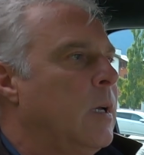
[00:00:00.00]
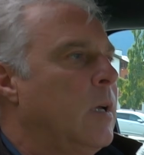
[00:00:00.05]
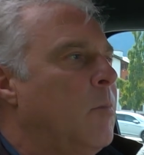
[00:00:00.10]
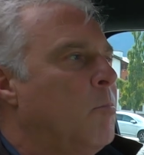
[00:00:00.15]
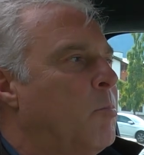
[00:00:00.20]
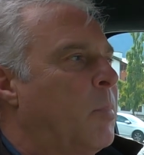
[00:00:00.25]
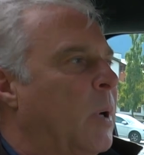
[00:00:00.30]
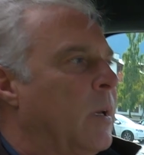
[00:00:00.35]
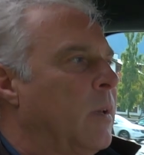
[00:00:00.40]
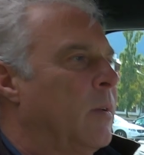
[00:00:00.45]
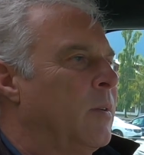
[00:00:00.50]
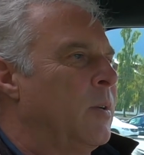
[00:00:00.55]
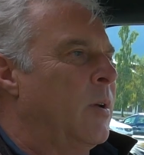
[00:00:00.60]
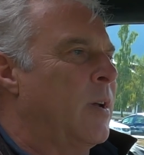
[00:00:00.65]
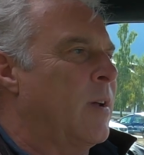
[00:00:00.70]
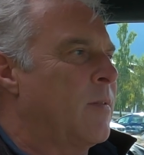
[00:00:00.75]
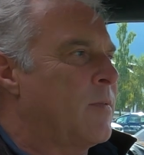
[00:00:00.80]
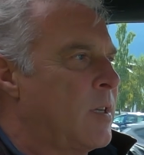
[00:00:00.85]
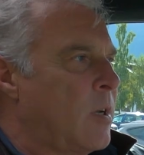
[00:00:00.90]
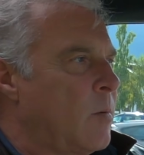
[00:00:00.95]
but you
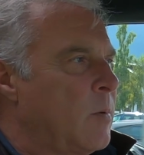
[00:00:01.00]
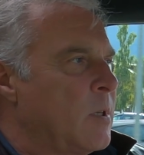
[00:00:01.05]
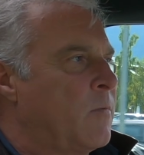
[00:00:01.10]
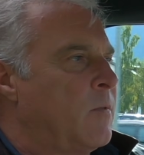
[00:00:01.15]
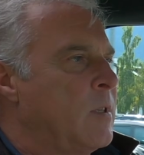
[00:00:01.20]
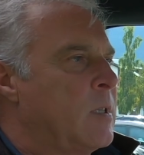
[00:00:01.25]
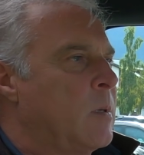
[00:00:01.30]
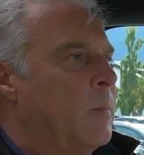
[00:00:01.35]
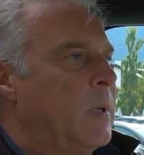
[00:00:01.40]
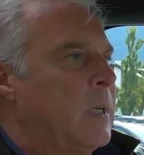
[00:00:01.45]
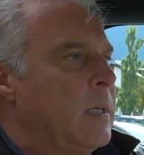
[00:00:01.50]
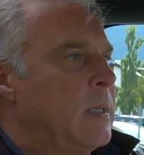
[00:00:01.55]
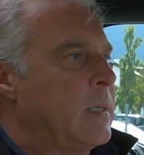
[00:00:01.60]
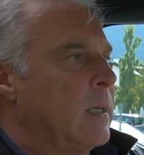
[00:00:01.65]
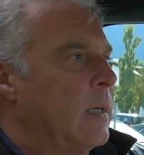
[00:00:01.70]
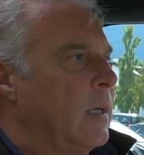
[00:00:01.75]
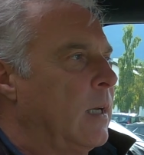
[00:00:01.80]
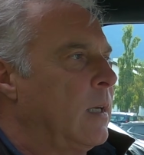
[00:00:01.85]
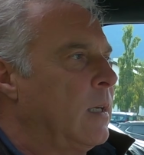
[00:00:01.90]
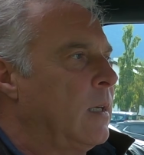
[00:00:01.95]
have so much
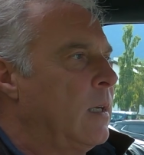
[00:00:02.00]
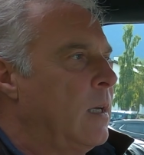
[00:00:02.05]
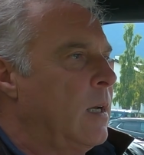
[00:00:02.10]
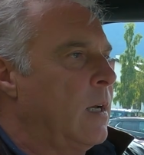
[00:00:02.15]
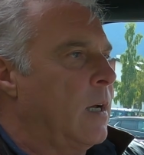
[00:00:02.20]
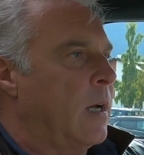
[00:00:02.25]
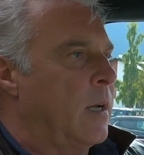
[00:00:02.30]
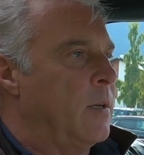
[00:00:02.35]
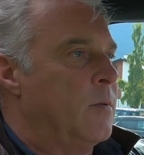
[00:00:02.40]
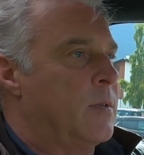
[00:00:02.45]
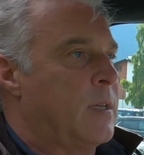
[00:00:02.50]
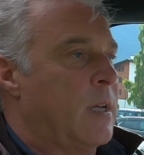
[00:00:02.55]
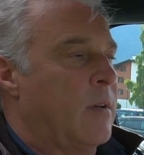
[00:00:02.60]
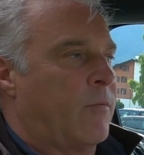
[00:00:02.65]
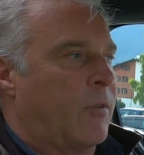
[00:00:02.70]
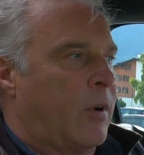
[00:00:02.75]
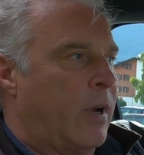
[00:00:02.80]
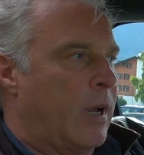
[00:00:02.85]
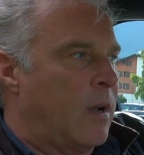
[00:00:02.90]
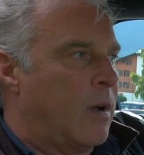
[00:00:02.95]
visibility, and you sit
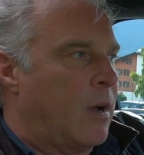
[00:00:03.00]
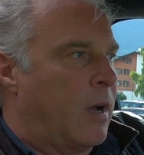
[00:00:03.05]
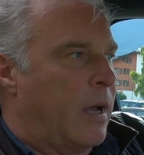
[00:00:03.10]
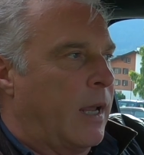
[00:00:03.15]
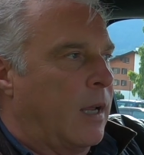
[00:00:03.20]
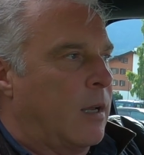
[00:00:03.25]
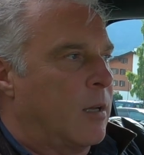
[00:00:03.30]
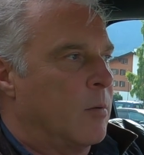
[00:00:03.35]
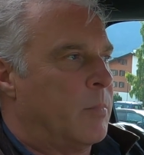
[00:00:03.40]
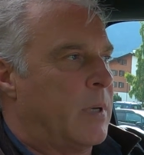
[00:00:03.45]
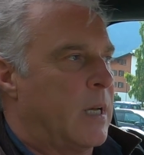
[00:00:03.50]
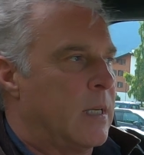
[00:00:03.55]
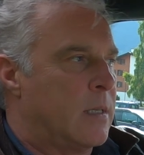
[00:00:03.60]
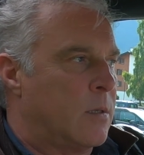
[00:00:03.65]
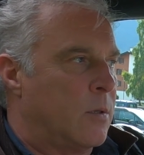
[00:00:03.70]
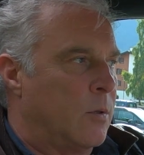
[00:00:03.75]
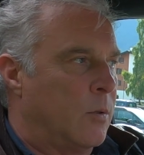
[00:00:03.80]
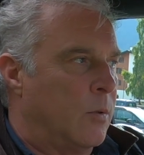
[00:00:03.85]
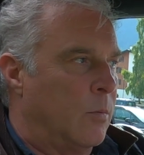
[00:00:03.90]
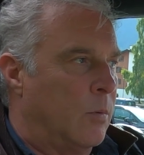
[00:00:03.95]
very high compared
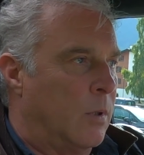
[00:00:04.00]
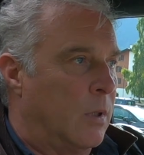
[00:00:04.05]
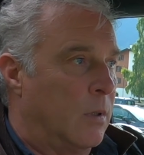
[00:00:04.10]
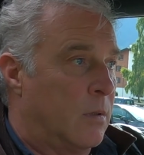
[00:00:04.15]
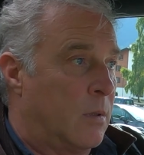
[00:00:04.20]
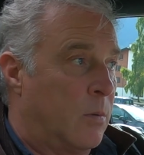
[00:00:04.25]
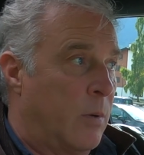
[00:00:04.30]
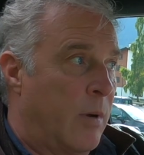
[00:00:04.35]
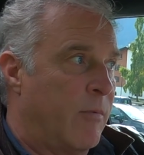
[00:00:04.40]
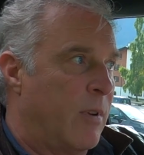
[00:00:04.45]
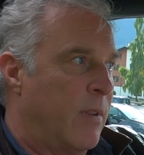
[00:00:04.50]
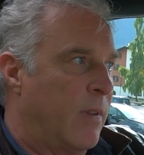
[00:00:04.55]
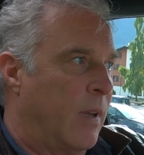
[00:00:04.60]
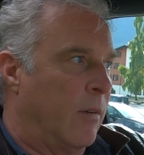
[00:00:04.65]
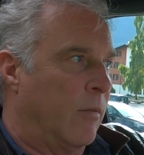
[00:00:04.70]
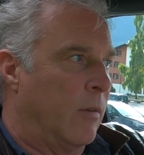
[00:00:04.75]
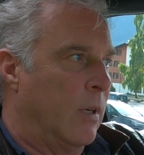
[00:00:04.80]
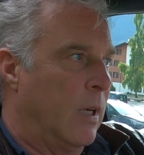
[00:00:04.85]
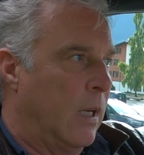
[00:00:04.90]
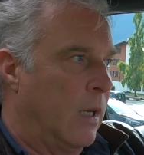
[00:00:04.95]
to
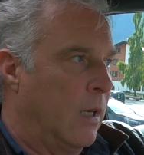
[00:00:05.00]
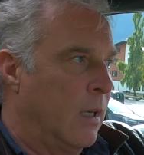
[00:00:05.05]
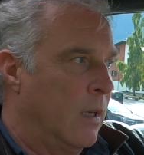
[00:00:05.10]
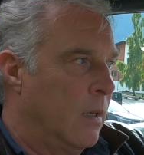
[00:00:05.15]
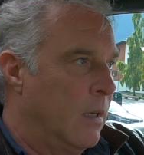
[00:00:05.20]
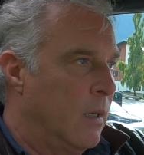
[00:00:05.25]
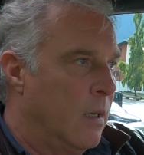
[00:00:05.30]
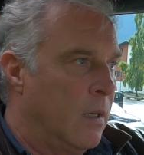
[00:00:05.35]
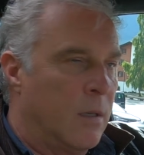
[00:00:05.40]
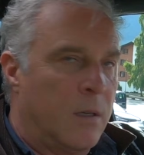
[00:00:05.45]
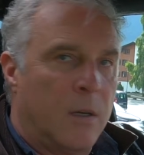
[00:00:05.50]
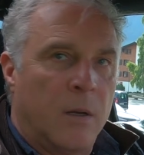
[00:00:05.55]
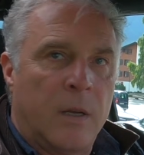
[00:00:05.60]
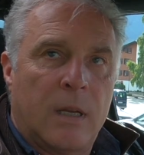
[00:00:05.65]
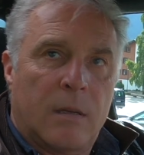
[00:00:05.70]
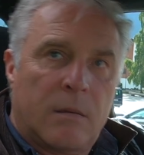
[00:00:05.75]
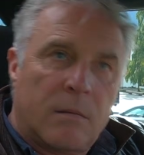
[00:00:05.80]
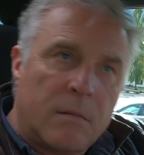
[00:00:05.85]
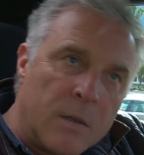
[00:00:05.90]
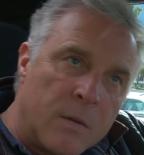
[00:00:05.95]
everything really.
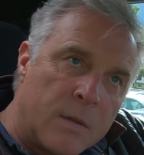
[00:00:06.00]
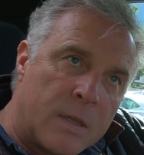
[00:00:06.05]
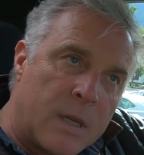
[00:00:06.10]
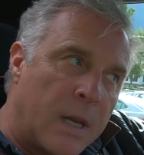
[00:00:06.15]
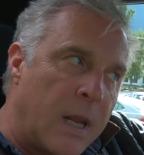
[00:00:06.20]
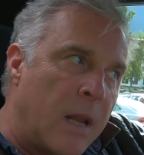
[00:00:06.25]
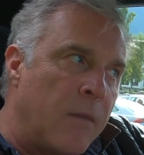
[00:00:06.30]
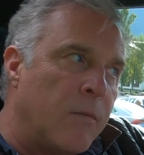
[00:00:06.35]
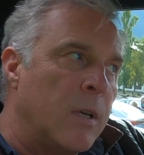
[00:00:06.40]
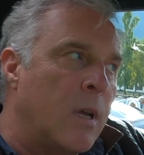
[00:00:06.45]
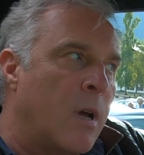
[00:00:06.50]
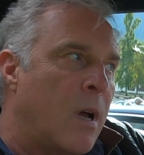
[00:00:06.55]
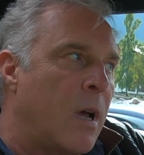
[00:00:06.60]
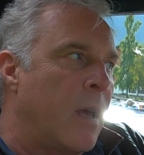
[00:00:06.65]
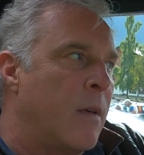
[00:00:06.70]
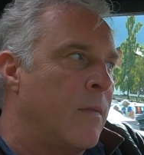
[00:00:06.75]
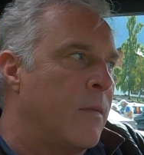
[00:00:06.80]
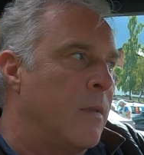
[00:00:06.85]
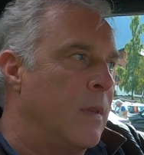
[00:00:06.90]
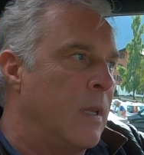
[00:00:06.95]
You sit even
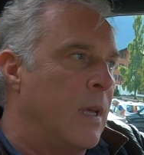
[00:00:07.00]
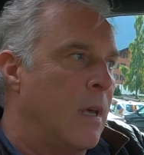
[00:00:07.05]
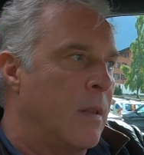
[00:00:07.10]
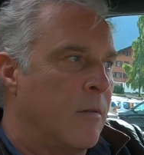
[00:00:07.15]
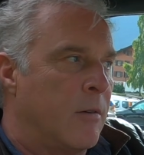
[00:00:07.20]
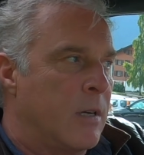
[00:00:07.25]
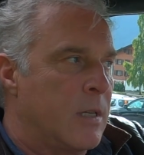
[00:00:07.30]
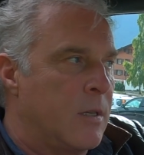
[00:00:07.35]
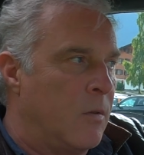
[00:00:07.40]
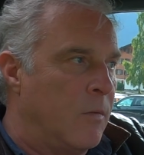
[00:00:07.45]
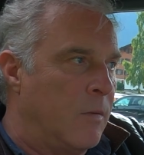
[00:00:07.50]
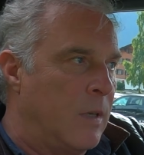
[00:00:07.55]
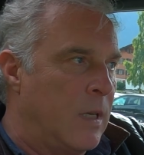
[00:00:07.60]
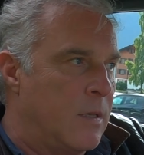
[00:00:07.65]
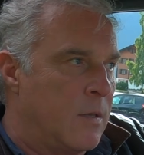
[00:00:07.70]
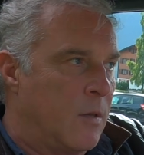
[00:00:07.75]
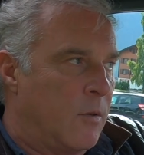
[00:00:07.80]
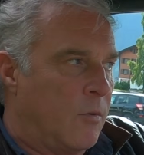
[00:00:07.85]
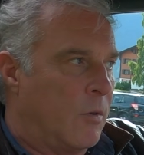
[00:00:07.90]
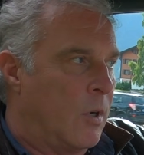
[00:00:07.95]
higher than the other
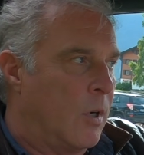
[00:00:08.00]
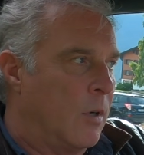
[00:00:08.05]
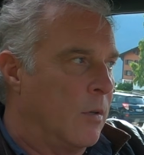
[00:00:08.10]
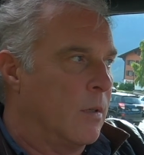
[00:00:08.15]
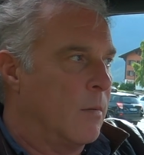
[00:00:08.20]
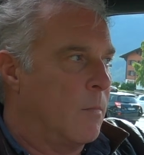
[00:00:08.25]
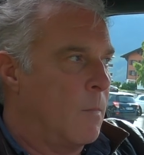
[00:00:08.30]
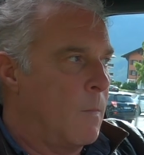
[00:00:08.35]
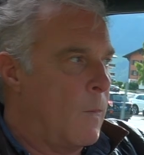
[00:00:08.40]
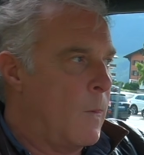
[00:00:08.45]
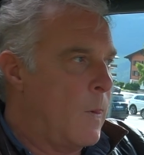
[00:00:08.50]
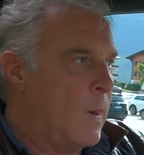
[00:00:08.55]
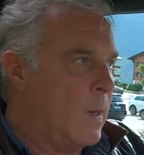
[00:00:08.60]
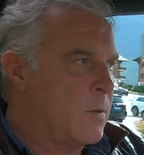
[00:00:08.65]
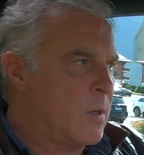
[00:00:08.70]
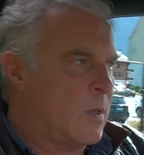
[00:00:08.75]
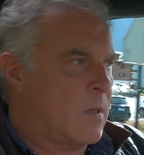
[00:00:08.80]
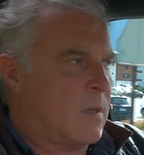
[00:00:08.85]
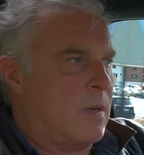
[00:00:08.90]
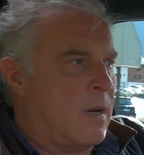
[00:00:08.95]
SUVs on the road,
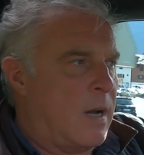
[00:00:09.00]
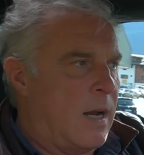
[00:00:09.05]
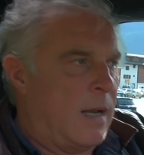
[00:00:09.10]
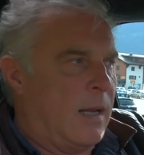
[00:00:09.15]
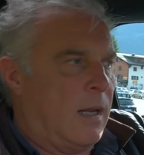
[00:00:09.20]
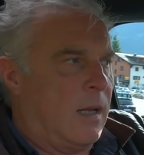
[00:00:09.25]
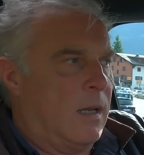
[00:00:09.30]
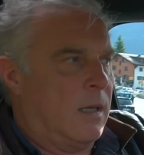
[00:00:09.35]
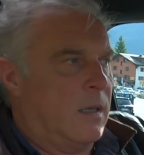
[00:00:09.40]
just slightly.